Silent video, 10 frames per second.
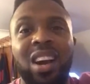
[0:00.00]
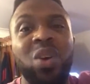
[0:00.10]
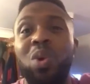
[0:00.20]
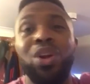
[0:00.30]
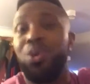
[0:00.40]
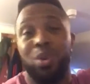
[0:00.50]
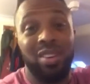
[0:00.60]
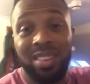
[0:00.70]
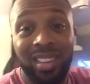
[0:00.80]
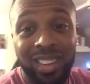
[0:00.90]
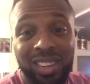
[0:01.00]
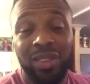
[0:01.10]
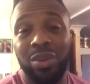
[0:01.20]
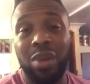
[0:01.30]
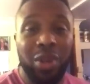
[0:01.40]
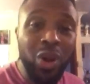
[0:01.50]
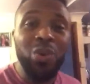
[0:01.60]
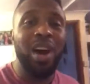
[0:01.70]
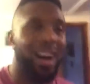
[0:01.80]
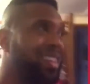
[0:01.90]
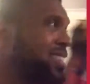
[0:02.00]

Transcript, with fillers: I don't want to. I'm a gooner.